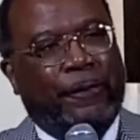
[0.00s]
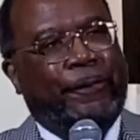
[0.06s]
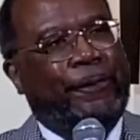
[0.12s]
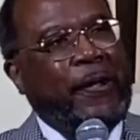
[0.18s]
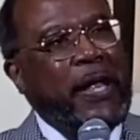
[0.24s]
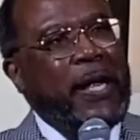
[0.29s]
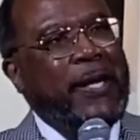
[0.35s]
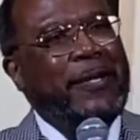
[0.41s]

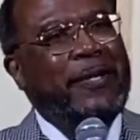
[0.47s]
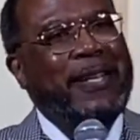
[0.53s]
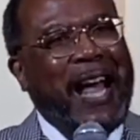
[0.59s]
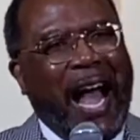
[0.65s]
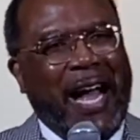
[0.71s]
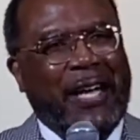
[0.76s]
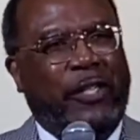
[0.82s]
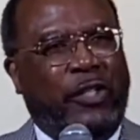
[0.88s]
Fear
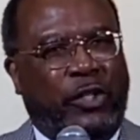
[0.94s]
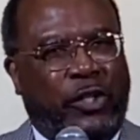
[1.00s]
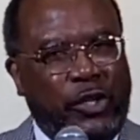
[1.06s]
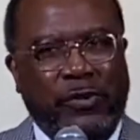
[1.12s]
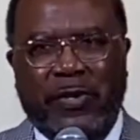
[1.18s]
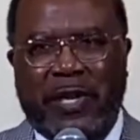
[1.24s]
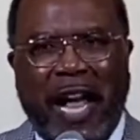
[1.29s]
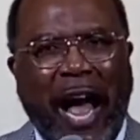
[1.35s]
not,
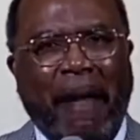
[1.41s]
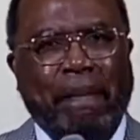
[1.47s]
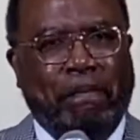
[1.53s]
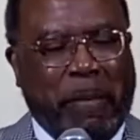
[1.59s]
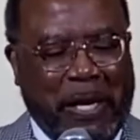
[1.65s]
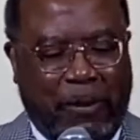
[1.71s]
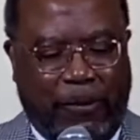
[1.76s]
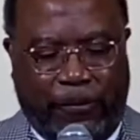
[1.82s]
do
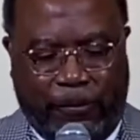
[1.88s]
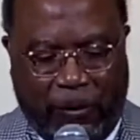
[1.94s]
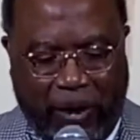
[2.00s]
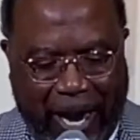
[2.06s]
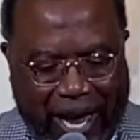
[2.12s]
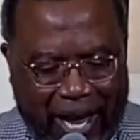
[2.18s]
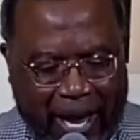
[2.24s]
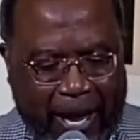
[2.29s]
not be
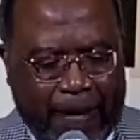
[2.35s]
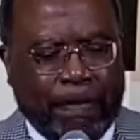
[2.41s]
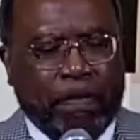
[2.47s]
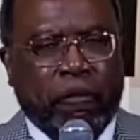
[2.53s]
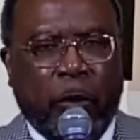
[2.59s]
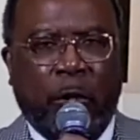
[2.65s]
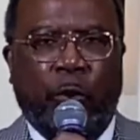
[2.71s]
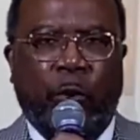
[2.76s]

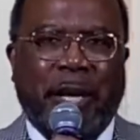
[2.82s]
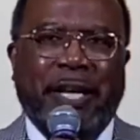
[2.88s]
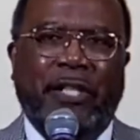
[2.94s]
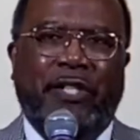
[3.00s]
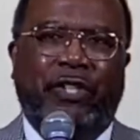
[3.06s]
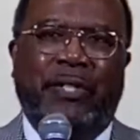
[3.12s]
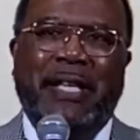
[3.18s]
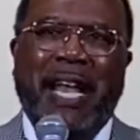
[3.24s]
afraid
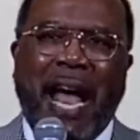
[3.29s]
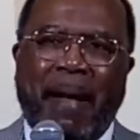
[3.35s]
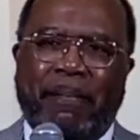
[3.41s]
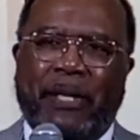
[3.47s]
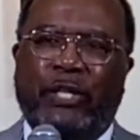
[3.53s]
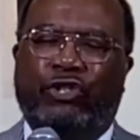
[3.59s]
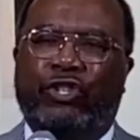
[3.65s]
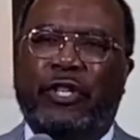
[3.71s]

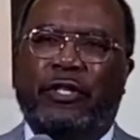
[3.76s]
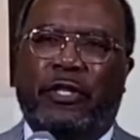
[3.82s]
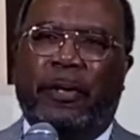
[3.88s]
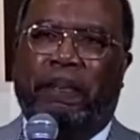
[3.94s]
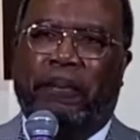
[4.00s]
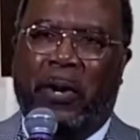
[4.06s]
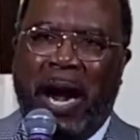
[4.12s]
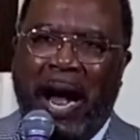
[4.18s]
reestablishes
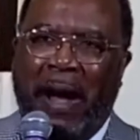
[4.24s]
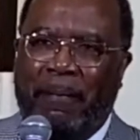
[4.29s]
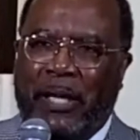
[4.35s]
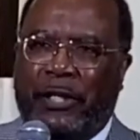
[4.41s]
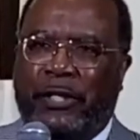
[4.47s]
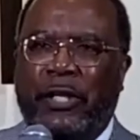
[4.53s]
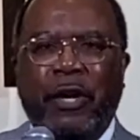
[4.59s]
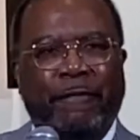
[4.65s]
the
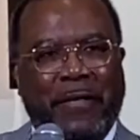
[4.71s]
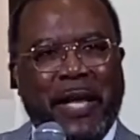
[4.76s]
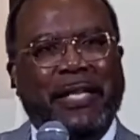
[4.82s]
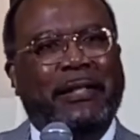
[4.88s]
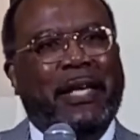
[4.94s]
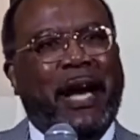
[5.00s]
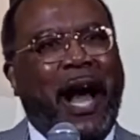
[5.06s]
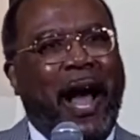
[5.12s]
promise
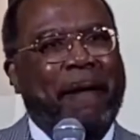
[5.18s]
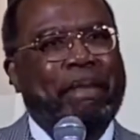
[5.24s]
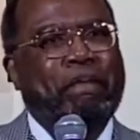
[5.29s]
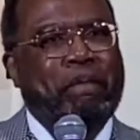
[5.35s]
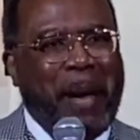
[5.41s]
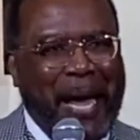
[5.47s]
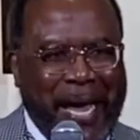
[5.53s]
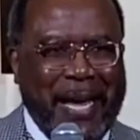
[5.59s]
that
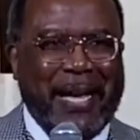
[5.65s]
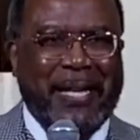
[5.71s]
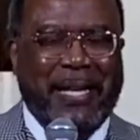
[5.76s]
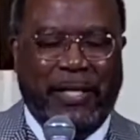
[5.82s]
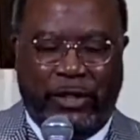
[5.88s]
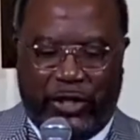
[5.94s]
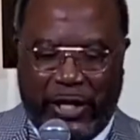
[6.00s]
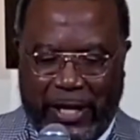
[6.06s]
God made
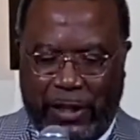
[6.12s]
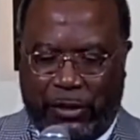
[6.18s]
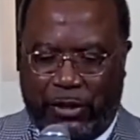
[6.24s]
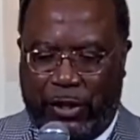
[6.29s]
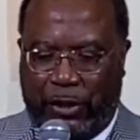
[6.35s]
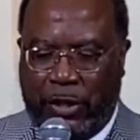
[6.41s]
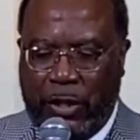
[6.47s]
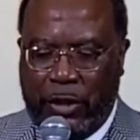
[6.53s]
in
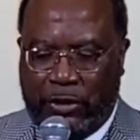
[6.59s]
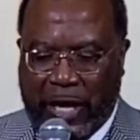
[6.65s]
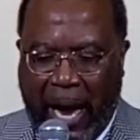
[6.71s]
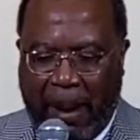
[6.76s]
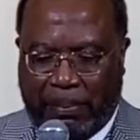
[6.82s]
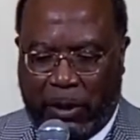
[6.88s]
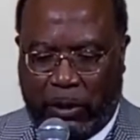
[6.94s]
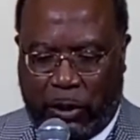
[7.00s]
Genesis
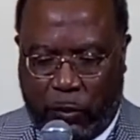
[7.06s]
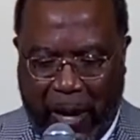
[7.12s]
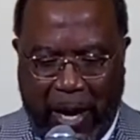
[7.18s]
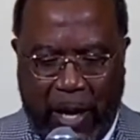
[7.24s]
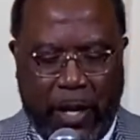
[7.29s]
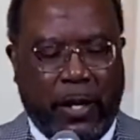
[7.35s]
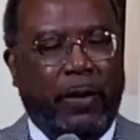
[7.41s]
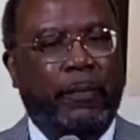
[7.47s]
chapter
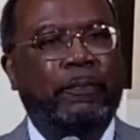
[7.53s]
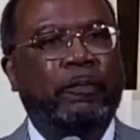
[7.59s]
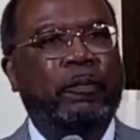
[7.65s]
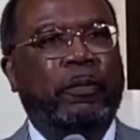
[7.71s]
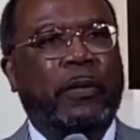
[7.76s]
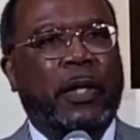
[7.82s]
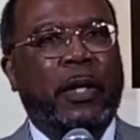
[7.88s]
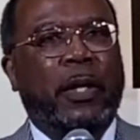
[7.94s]

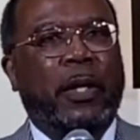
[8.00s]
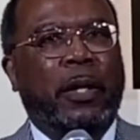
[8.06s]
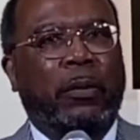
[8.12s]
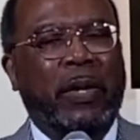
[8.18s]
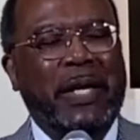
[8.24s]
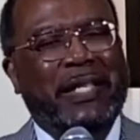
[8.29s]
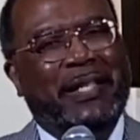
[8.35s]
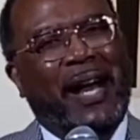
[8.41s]
12.
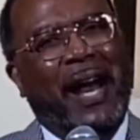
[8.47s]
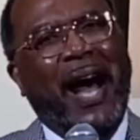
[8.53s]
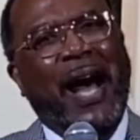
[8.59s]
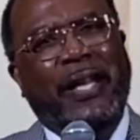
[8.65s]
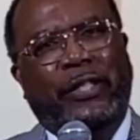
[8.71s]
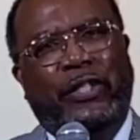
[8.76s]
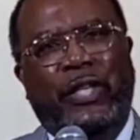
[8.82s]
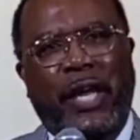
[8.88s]
When
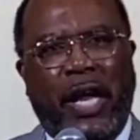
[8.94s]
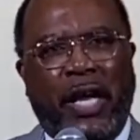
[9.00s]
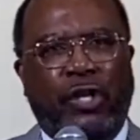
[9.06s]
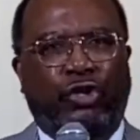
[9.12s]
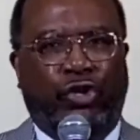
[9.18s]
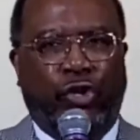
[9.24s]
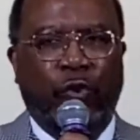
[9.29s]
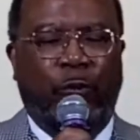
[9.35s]
God
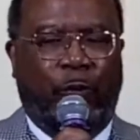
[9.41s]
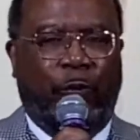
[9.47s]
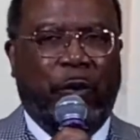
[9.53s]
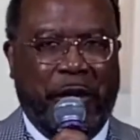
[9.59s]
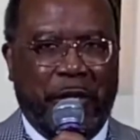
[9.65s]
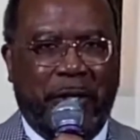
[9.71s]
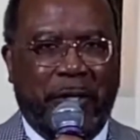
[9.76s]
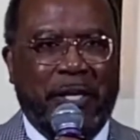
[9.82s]
tells you
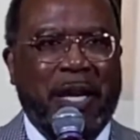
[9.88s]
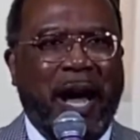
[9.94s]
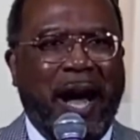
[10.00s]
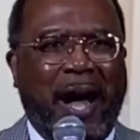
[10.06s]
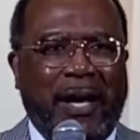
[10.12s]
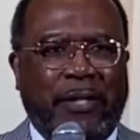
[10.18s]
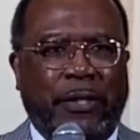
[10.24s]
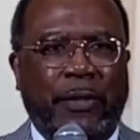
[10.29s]
fear
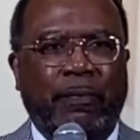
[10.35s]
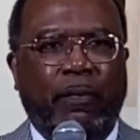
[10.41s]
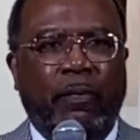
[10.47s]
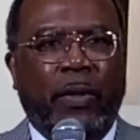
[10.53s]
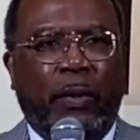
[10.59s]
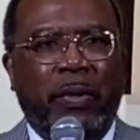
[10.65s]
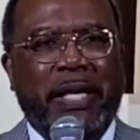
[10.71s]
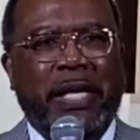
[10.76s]
not,
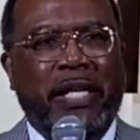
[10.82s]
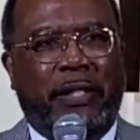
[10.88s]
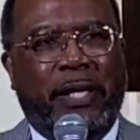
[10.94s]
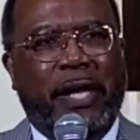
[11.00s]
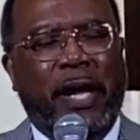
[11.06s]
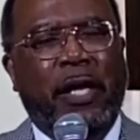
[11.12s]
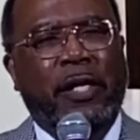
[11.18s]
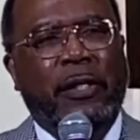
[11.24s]
uh-huh. when he
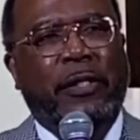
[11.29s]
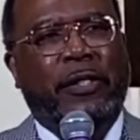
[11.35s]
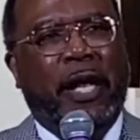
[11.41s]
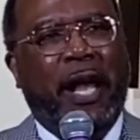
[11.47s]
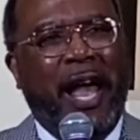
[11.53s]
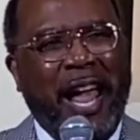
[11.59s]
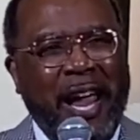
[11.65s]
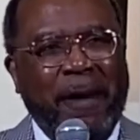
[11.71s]
tells
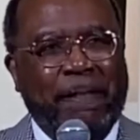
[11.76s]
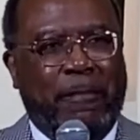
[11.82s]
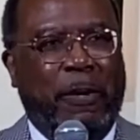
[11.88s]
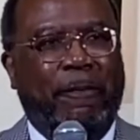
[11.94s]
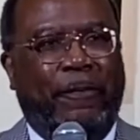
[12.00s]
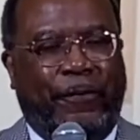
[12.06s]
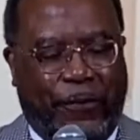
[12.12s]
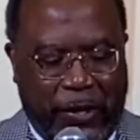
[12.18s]

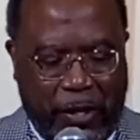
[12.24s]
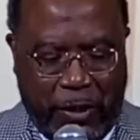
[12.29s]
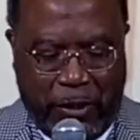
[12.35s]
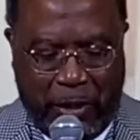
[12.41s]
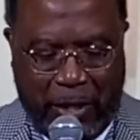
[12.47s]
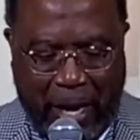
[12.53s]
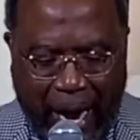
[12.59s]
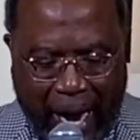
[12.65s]
Abram
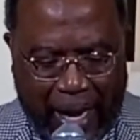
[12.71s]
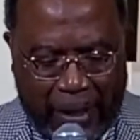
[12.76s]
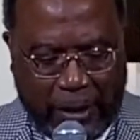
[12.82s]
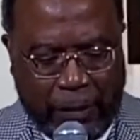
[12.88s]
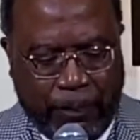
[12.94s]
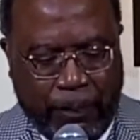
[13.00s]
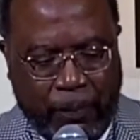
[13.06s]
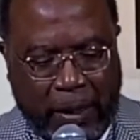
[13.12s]
fear
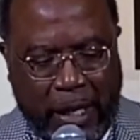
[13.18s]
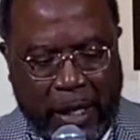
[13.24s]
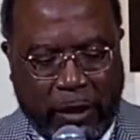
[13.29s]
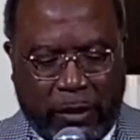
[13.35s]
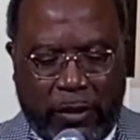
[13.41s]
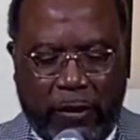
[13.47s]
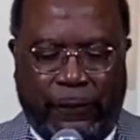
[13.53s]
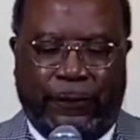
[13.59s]
not,
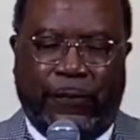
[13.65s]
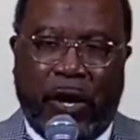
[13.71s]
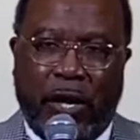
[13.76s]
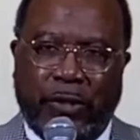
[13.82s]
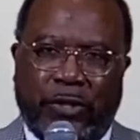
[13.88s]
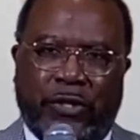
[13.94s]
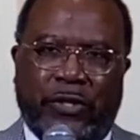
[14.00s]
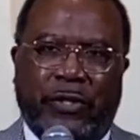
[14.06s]
is the
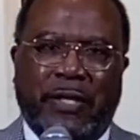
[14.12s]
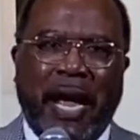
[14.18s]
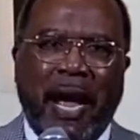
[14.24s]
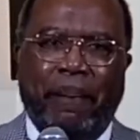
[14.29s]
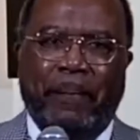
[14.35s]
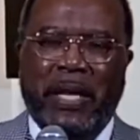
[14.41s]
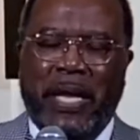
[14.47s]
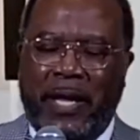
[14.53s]
first
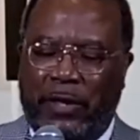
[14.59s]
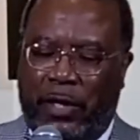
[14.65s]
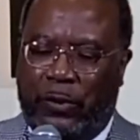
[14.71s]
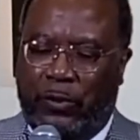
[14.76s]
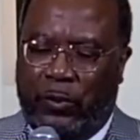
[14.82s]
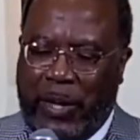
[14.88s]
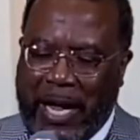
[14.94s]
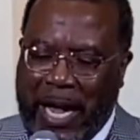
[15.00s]
step in
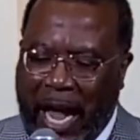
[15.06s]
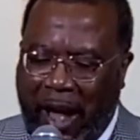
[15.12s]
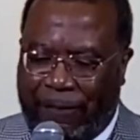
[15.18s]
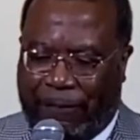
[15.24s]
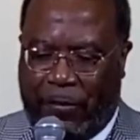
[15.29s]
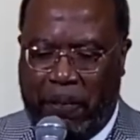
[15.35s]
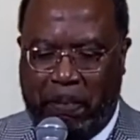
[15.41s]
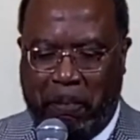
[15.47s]
the
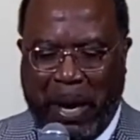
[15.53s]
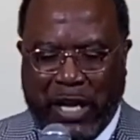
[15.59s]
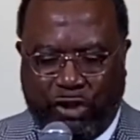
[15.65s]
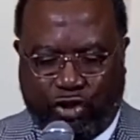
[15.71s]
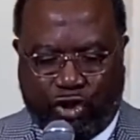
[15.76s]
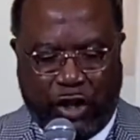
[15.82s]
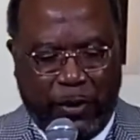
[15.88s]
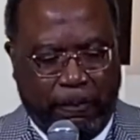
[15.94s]

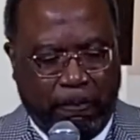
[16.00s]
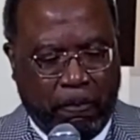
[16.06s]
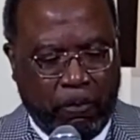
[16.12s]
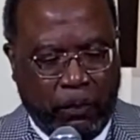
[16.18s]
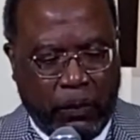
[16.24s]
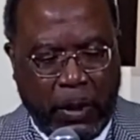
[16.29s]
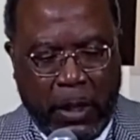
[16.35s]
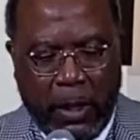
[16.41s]

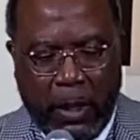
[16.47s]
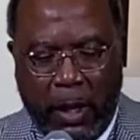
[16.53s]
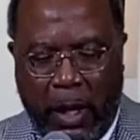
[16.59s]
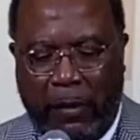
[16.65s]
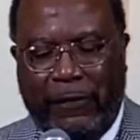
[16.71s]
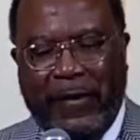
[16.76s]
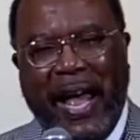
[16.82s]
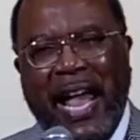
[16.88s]
reaffirmation
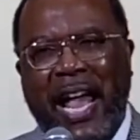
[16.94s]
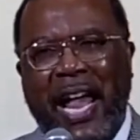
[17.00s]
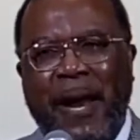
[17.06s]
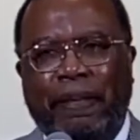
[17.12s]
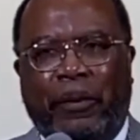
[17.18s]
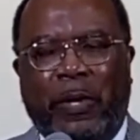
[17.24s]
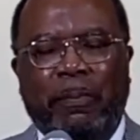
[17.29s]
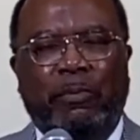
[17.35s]
of
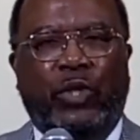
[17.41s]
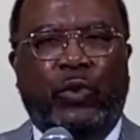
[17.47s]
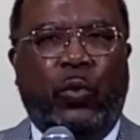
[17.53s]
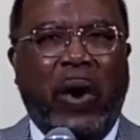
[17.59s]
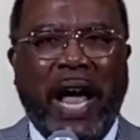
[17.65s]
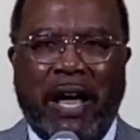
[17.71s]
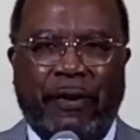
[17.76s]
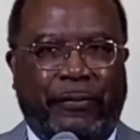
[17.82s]
Abram's
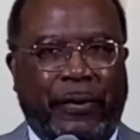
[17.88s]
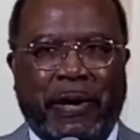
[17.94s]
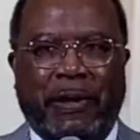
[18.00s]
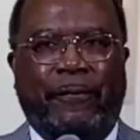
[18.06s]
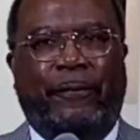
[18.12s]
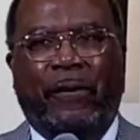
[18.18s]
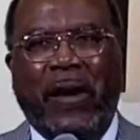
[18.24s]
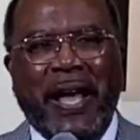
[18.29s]

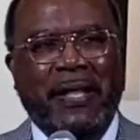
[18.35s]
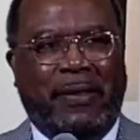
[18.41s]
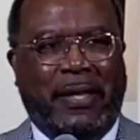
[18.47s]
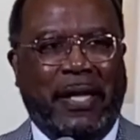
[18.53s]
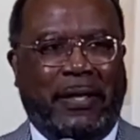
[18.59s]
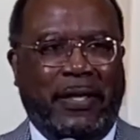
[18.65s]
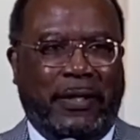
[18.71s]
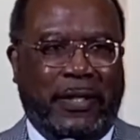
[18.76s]
wavering faith
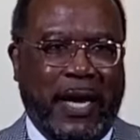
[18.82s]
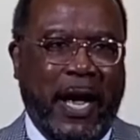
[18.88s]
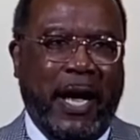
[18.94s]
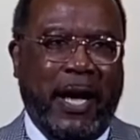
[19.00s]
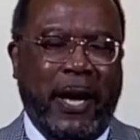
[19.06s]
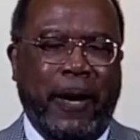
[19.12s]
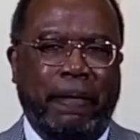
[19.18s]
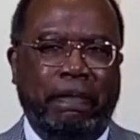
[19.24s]
at the
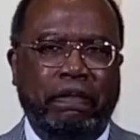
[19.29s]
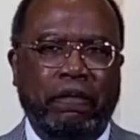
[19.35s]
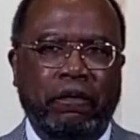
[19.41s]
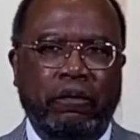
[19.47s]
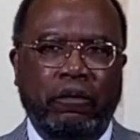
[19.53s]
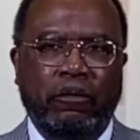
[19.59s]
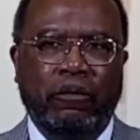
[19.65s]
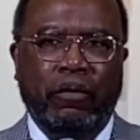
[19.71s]
time.
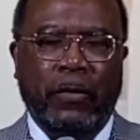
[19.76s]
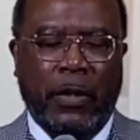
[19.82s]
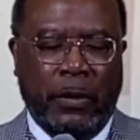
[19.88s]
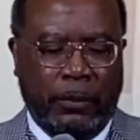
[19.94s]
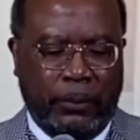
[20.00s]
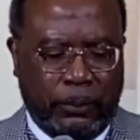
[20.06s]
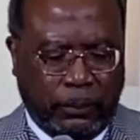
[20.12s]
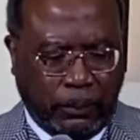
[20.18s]
Uh-huh.